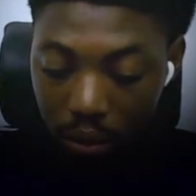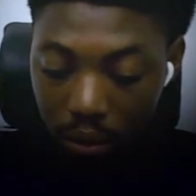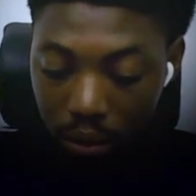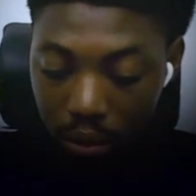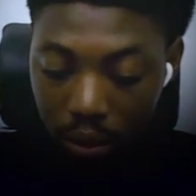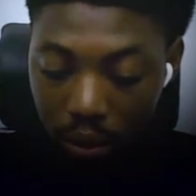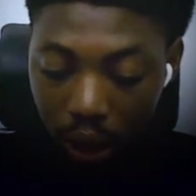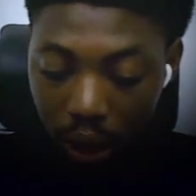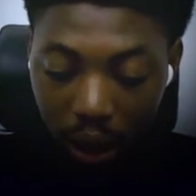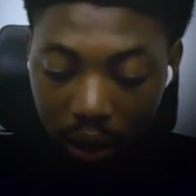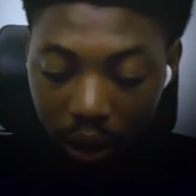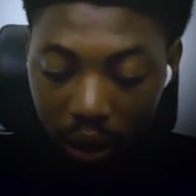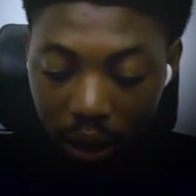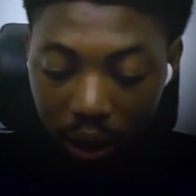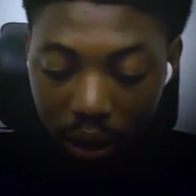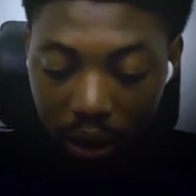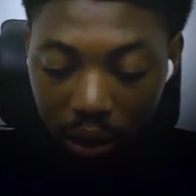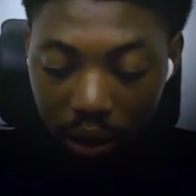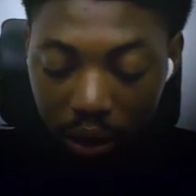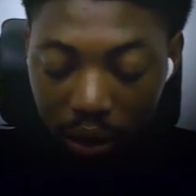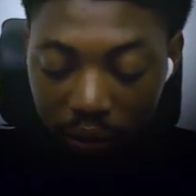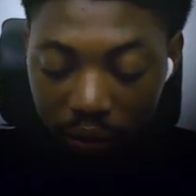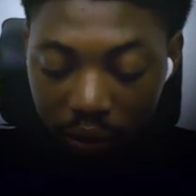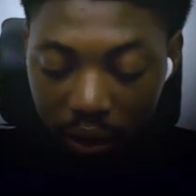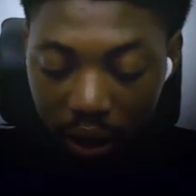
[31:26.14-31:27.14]
actually
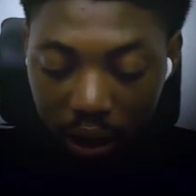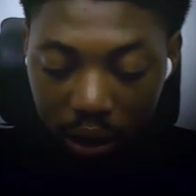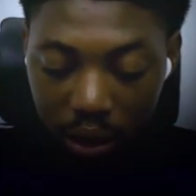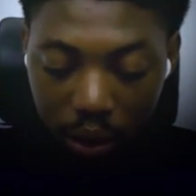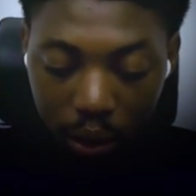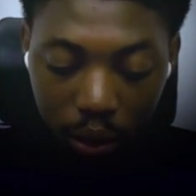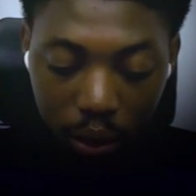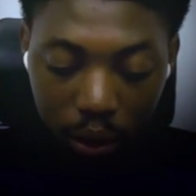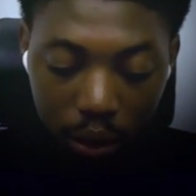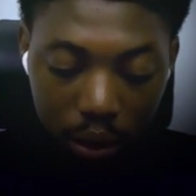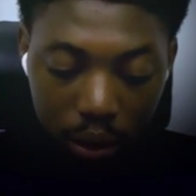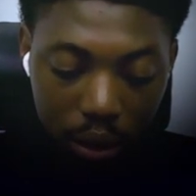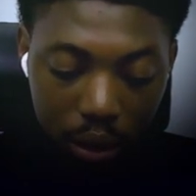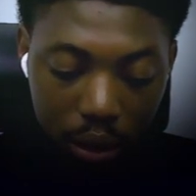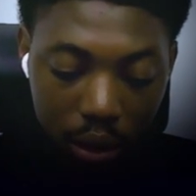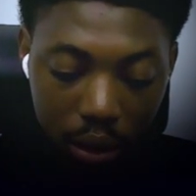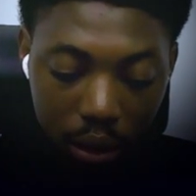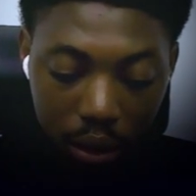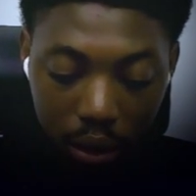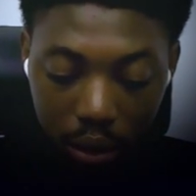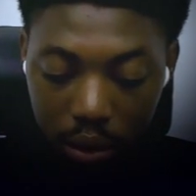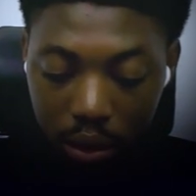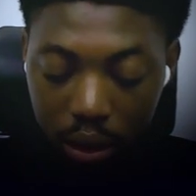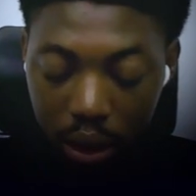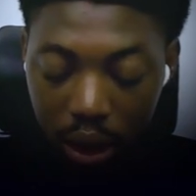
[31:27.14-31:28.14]
use VS Code.
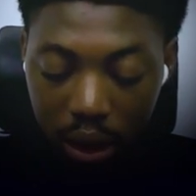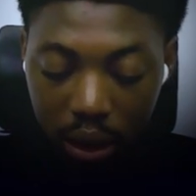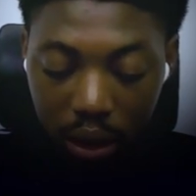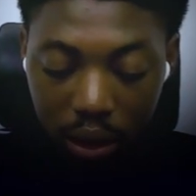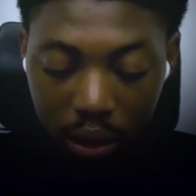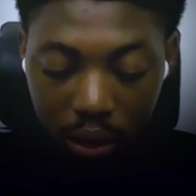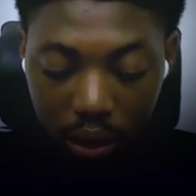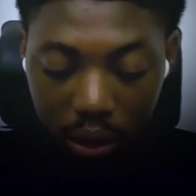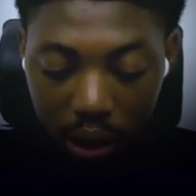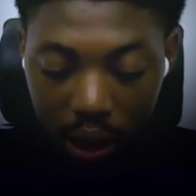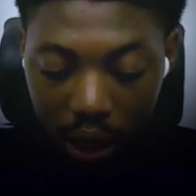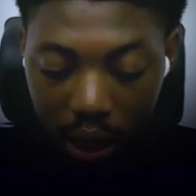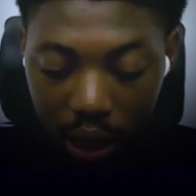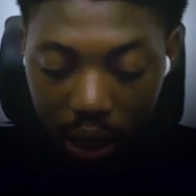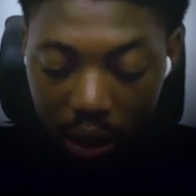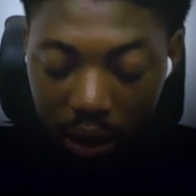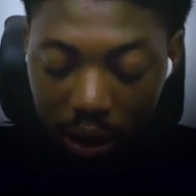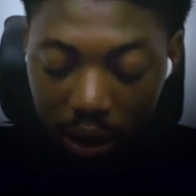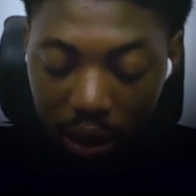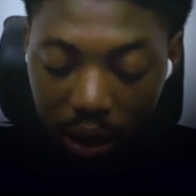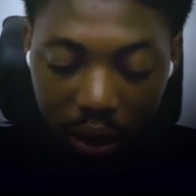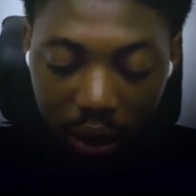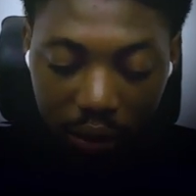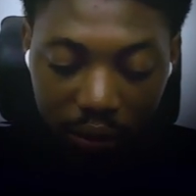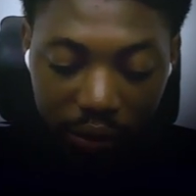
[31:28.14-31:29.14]
I didn't use
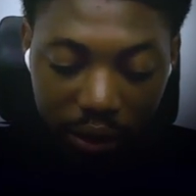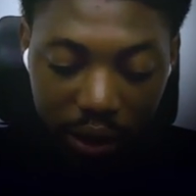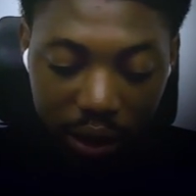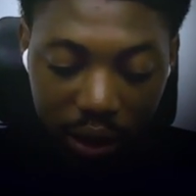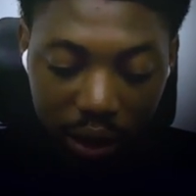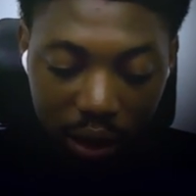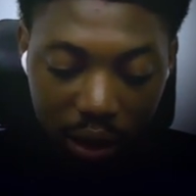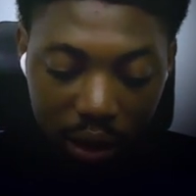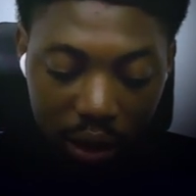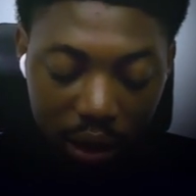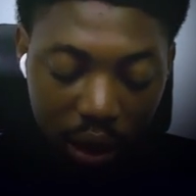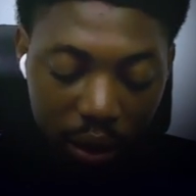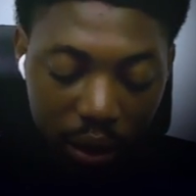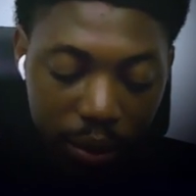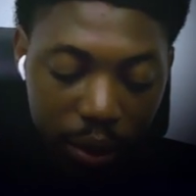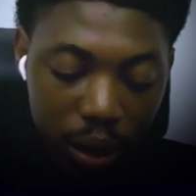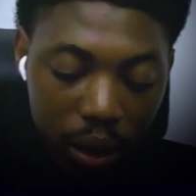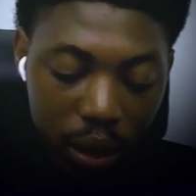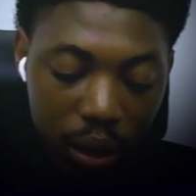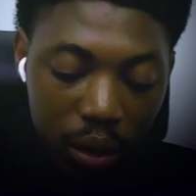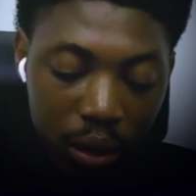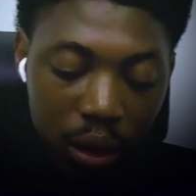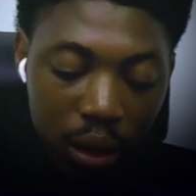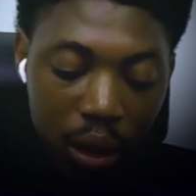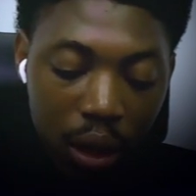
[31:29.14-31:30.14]
anti-gravity this time
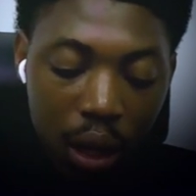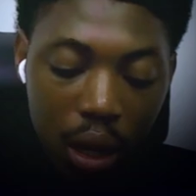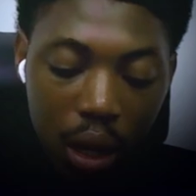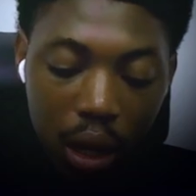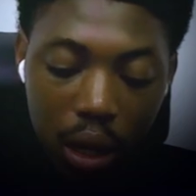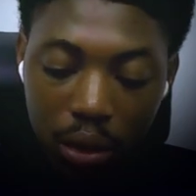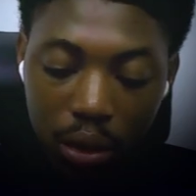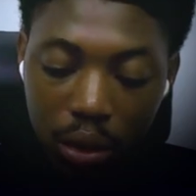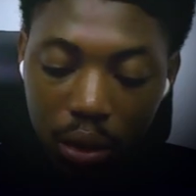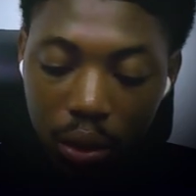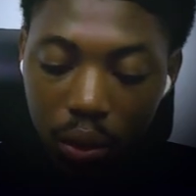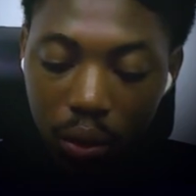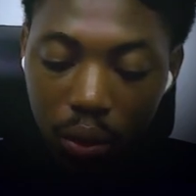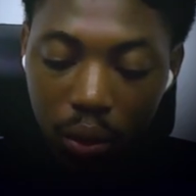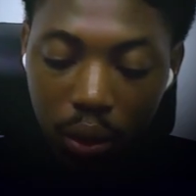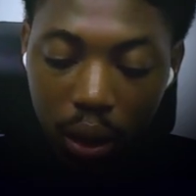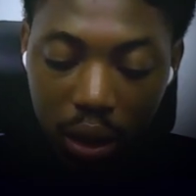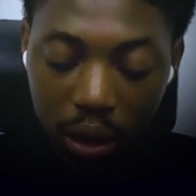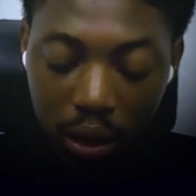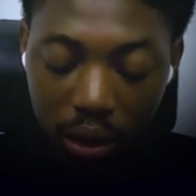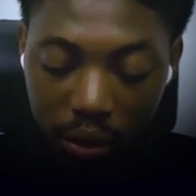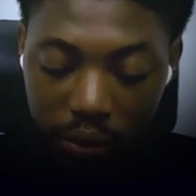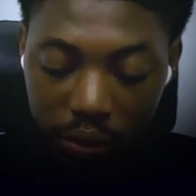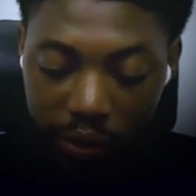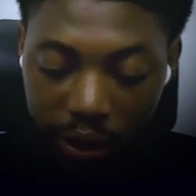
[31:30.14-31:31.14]
around. So I
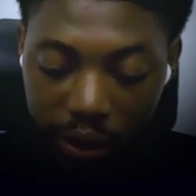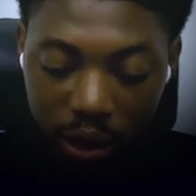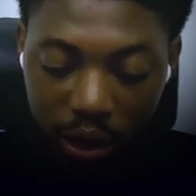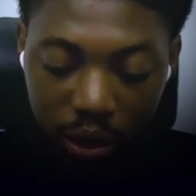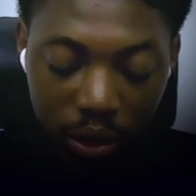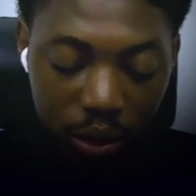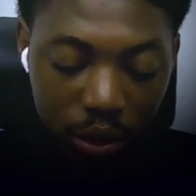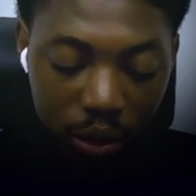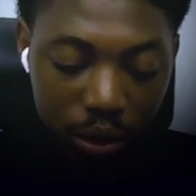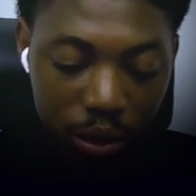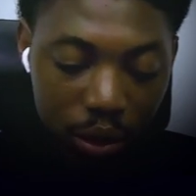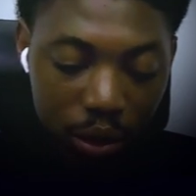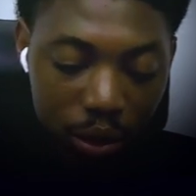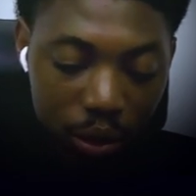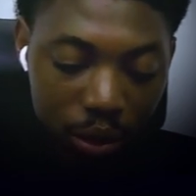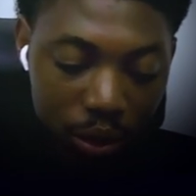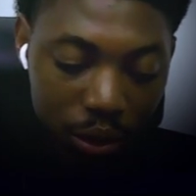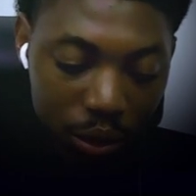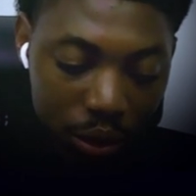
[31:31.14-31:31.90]
use VS Code. So to